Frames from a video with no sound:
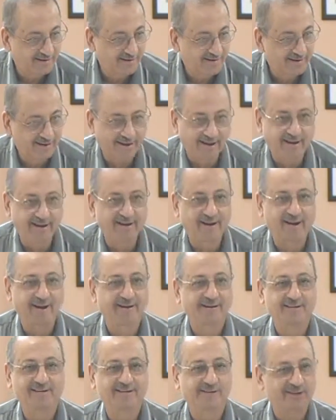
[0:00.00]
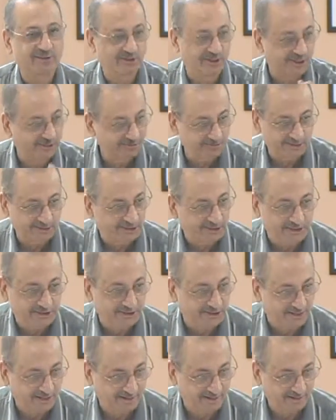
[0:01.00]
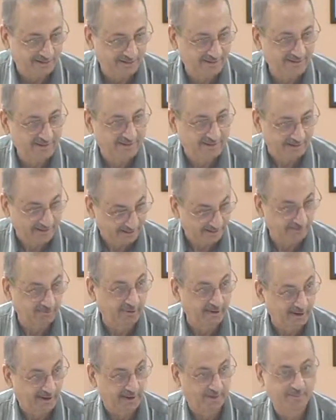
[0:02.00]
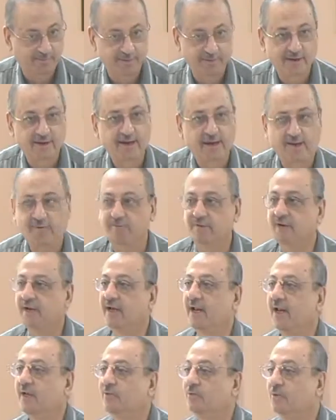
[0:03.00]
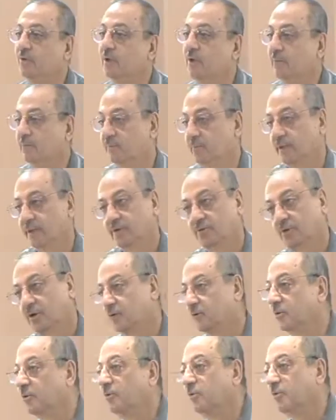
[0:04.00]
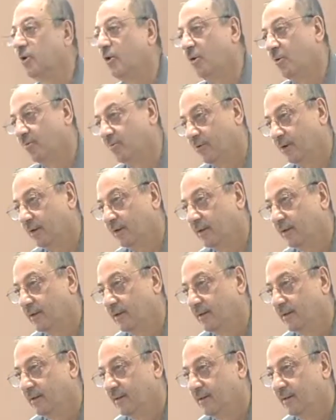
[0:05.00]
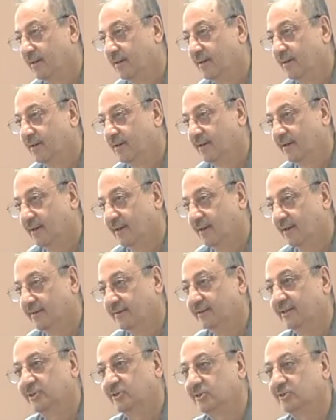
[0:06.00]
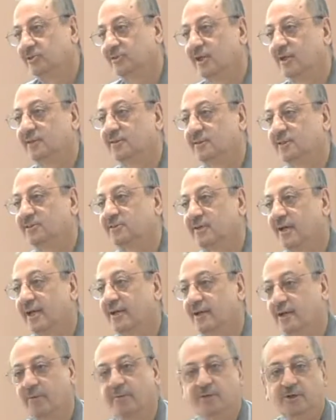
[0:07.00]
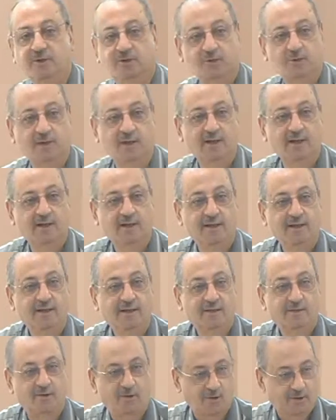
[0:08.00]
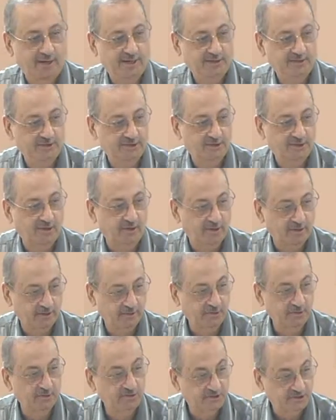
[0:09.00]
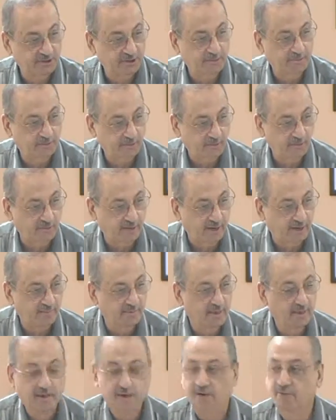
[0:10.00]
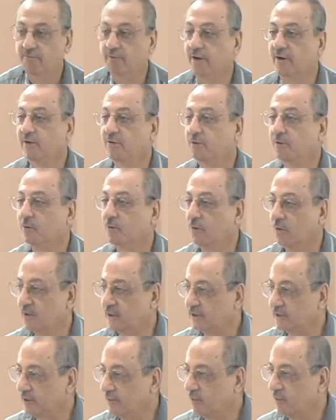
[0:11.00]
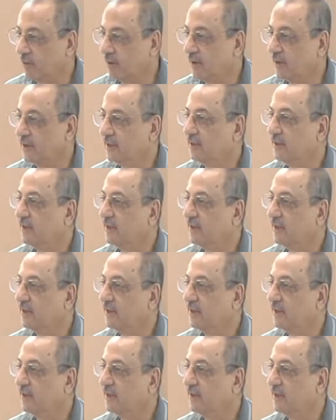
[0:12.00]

and discuss with each other, and it will help. Every day, brother, you got to do your homework. This is just like coming to a college or a university program, where you go in the morning